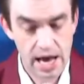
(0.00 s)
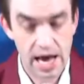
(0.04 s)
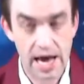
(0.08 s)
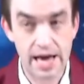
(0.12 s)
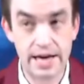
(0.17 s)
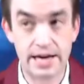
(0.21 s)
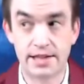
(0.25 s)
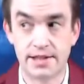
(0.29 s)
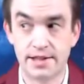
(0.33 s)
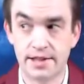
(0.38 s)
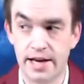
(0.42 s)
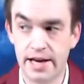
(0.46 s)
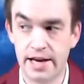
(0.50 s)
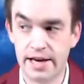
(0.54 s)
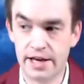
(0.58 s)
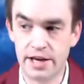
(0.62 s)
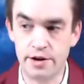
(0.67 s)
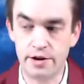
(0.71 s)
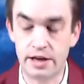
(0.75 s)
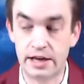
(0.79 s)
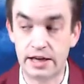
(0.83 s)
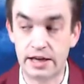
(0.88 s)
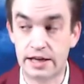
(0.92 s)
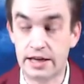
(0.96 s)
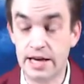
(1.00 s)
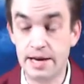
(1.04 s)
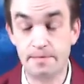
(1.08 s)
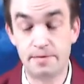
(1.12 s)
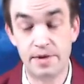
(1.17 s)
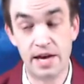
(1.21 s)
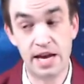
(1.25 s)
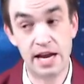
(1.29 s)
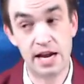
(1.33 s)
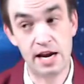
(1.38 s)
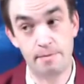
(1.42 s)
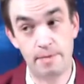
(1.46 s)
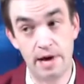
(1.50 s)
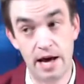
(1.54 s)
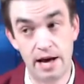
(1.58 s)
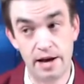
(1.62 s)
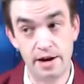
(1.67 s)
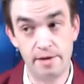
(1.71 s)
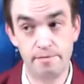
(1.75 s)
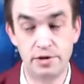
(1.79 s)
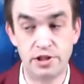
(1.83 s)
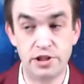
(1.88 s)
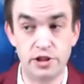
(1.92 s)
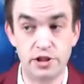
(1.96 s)
And it's like you can keep thinking about
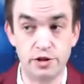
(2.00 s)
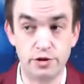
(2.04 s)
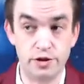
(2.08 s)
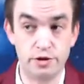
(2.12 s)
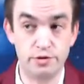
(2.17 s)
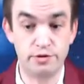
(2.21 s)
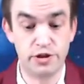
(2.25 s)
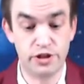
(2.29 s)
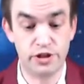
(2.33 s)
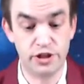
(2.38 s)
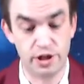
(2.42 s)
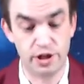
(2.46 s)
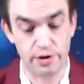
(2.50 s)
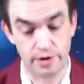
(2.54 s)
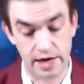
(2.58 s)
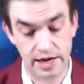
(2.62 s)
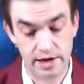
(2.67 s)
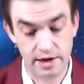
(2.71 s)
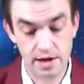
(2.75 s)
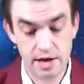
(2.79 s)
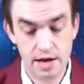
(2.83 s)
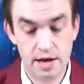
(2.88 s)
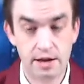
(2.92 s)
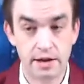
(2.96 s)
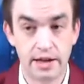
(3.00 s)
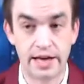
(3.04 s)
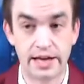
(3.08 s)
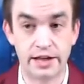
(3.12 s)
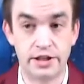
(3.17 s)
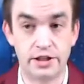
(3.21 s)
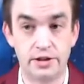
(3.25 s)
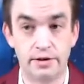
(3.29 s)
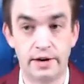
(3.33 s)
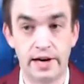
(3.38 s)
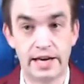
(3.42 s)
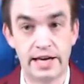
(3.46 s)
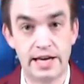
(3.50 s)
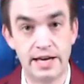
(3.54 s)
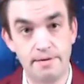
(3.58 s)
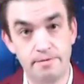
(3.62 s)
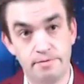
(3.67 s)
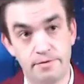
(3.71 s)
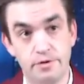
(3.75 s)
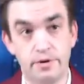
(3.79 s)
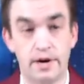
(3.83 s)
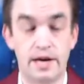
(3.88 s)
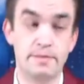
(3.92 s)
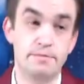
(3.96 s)
it, but do you do it? Like, do
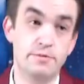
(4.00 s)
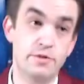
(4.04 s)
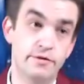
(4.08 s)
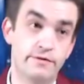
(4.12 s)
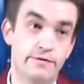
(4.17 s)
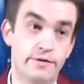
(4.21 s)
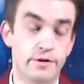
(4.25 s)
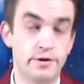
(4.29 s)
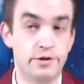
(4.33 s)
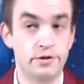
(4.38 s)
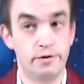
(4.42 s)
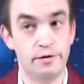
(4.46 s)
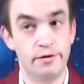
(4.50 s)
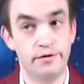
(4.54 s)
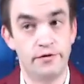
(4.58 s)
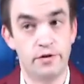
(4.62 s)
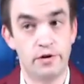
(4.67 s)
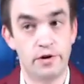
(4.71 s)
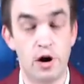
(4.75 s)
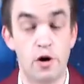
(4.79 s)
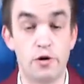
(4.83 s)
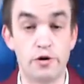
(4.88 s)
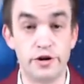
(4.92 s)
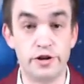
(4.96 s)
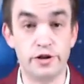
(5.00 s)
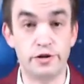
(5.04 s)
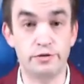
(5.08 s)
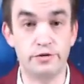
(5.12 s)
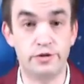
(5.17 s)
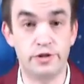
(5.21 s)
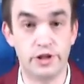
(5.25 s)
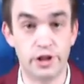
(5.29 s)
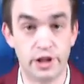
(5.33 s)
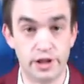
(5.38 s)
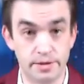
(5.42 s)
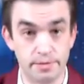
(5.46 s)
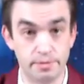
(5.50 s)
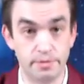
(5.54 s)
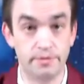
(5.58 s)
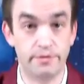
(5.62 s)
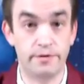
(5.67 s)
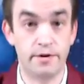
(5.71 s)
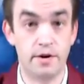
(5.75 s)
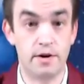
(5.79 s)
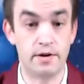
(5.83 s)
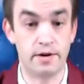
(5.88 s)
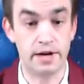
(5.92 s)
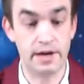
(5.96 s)
I move forward, or do you just move
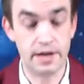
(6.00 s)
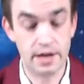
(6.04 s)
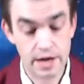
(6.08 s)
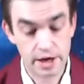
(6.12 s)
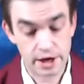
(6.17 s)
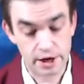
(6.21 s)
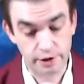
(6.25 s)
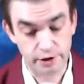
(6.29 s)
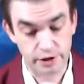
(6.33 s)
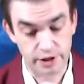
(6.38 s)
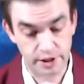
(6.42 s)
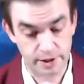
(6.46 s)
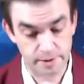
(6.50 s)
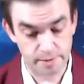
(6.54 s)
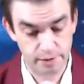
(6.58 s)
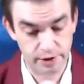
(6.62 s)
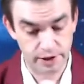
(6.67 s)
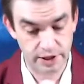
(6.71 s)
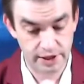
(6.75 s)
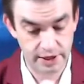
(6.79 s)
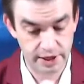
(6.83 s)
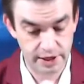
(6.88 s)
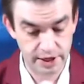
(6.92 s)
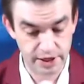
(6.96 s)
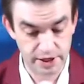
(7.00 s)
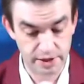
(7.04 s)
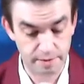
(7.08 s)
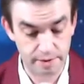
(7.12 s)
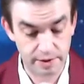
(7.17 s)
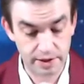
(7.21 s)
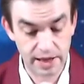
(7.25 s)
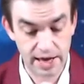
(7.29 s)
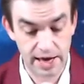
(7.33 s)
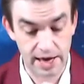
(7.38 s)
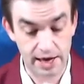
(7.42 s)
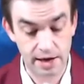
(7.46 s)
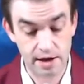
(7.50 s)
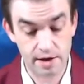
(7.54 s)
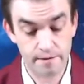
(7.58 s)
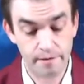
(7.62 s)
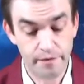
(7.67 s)
forward? You just put it into play.